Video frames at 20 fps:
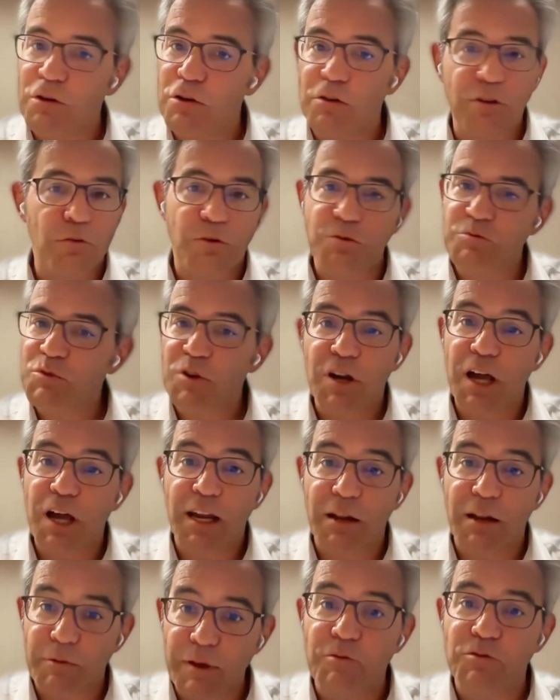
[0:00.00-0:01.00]
otherwise we're not
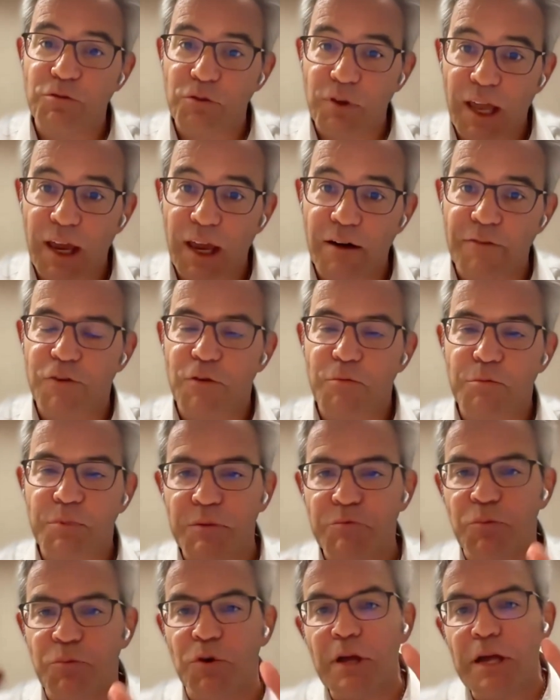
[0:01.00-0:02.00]
going to be able to care for
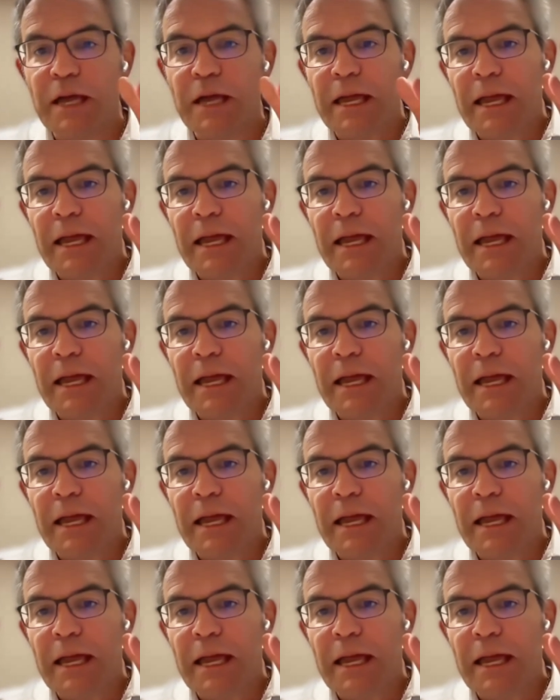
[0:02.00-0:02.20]
people.